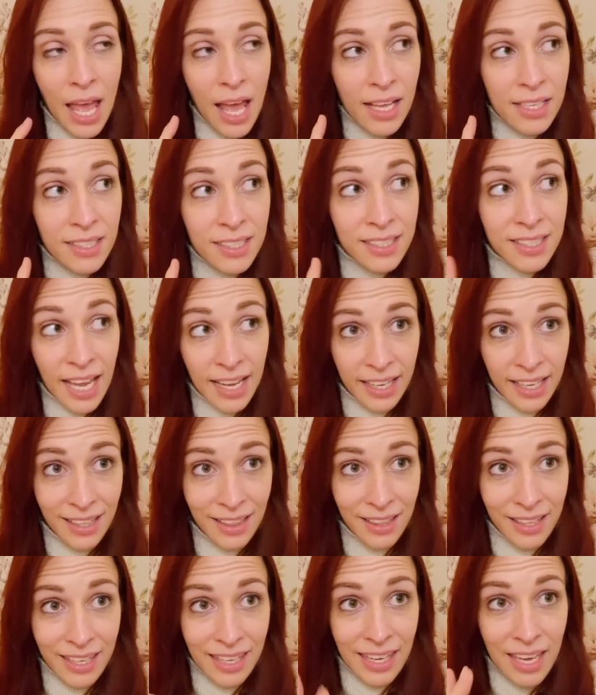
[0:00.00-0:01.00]

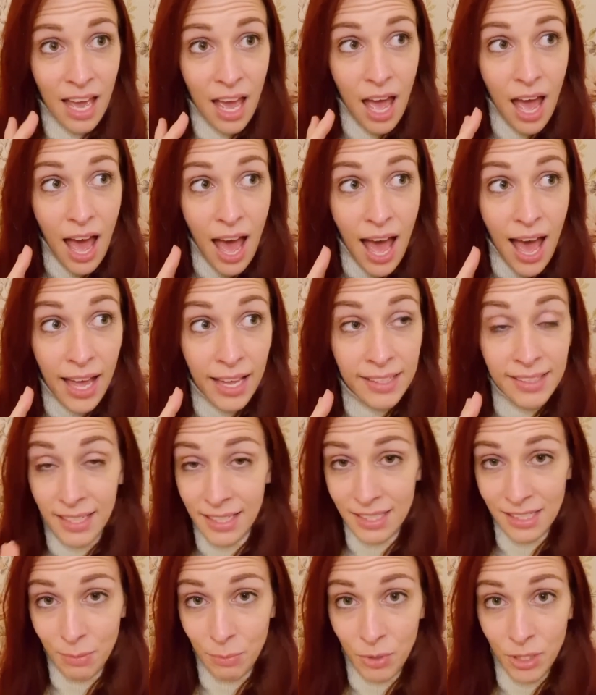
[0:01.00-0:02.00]
Secondly, I
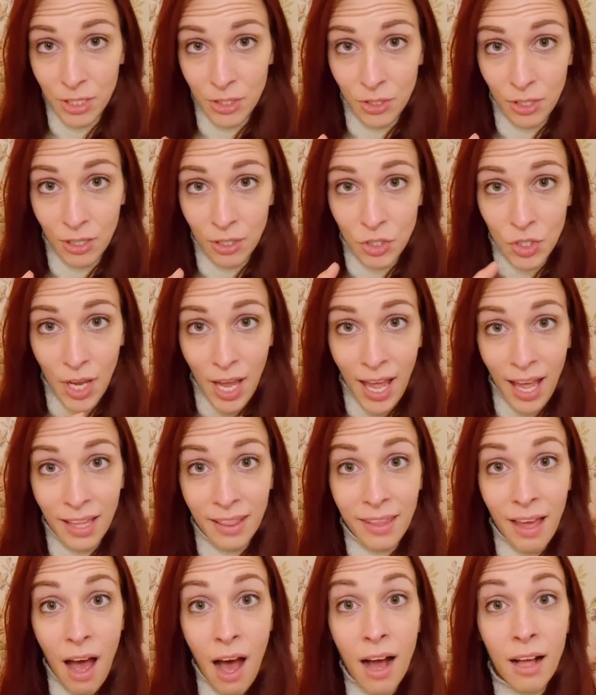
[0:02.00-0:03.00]
did some research, and
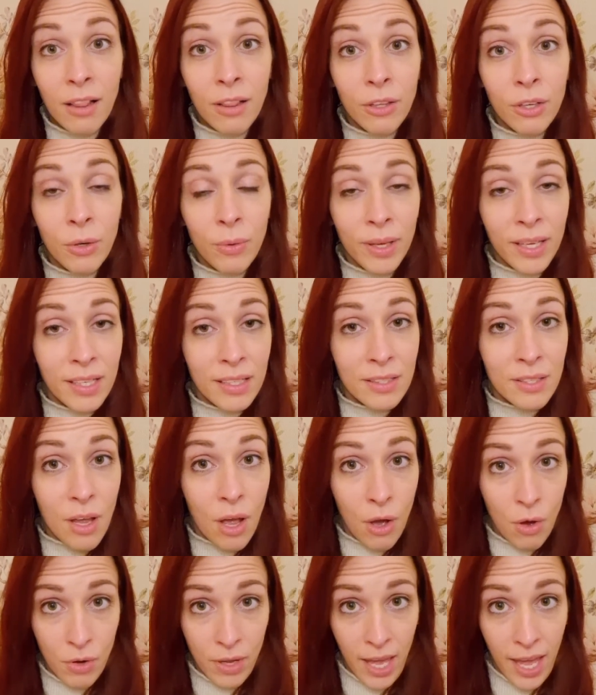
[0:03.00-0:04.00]
the hot glue is
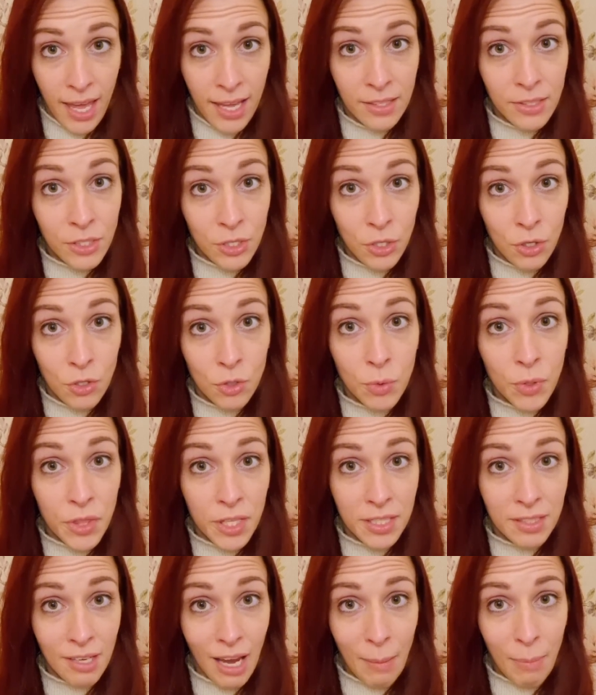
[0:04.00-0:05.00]
okay to use with
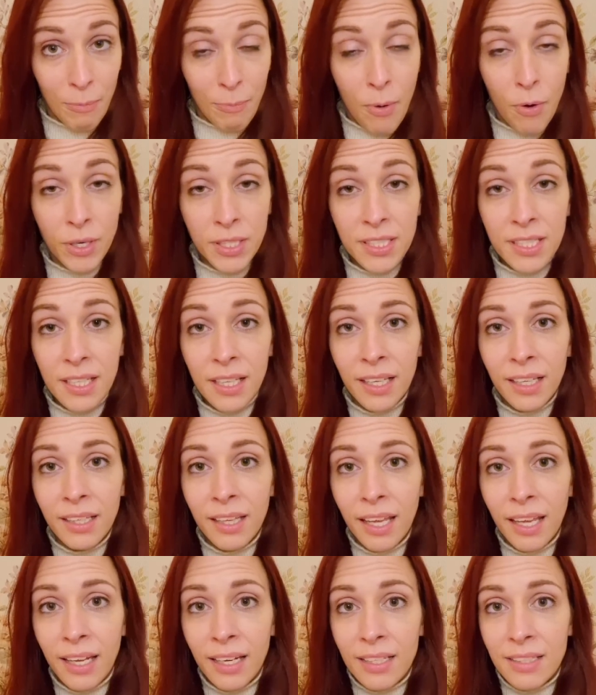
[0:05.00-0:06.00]
this type of
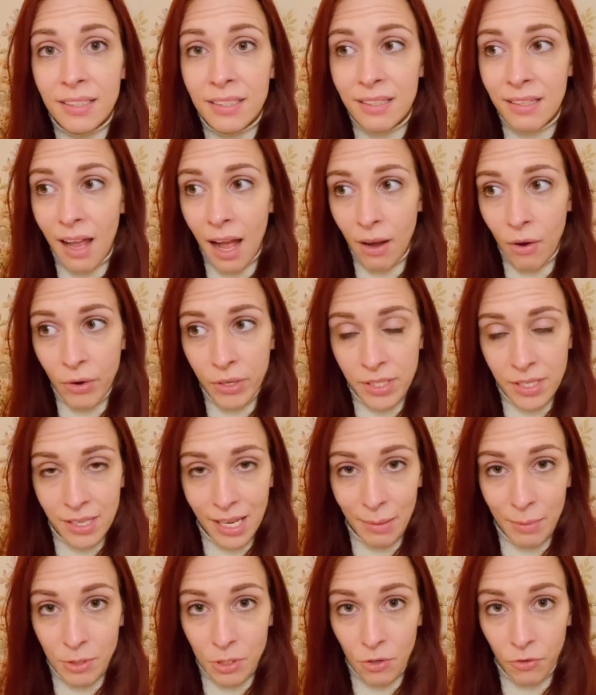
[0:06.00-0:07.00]
porcelain. It is not going to
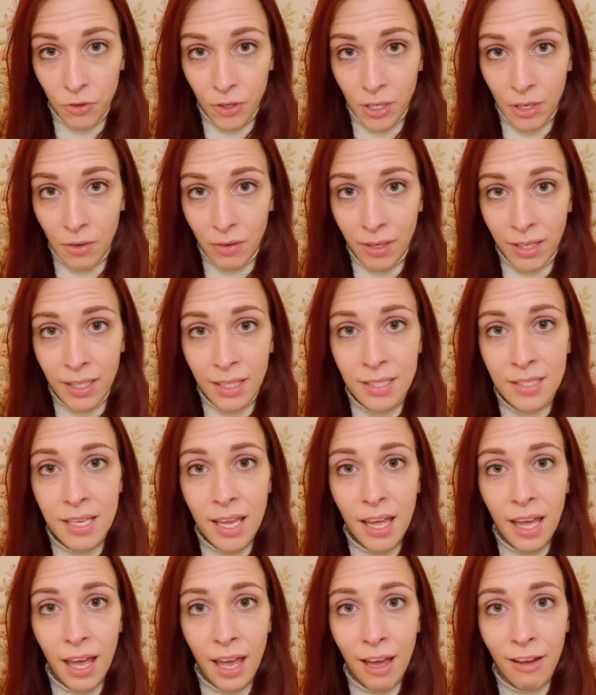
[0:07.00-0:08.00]
damage the figurines.
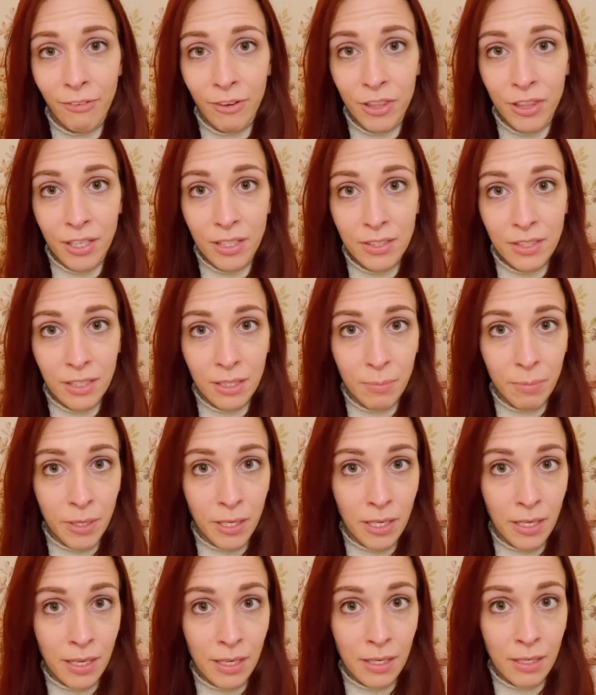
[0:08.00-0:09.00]
Everything's going to
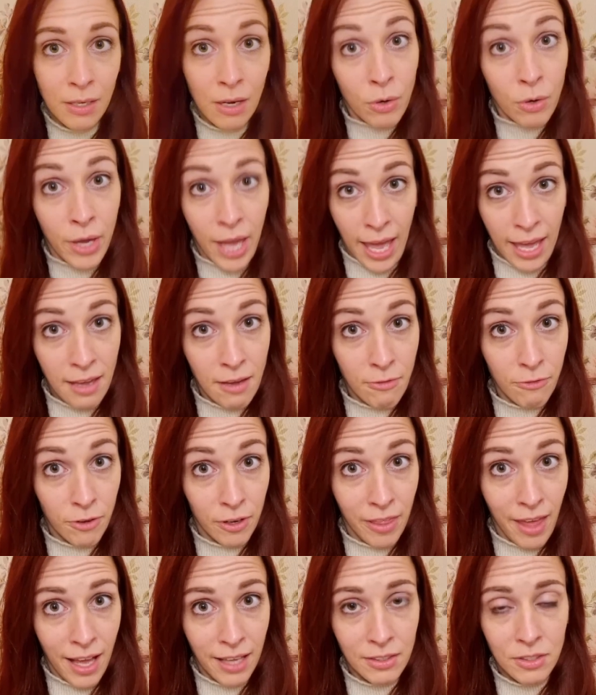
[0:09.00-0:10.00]
be okay for
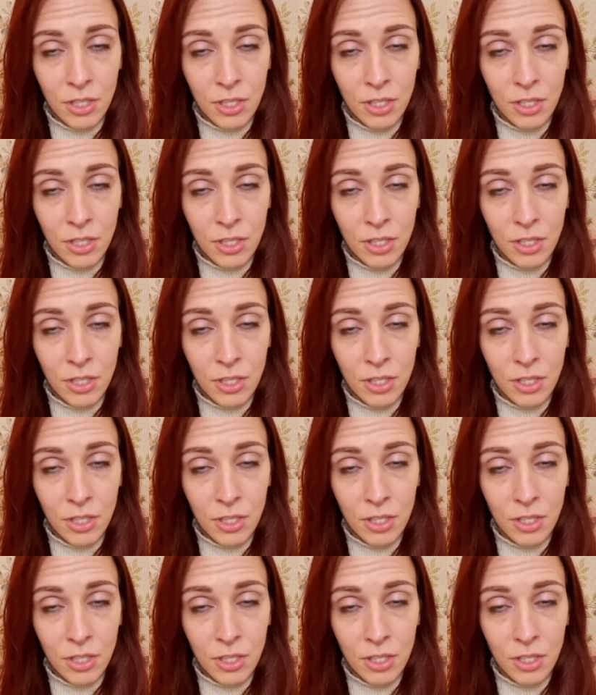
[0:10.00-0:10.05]
that.